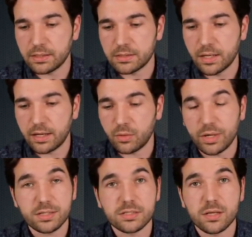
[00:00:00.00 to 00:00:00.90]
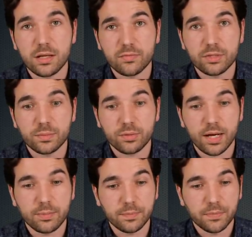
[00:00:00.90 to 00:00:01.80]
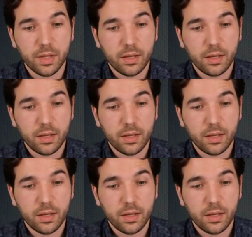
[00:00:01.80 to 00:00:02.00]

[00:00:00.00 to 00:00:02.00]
is not a way to solve the problem.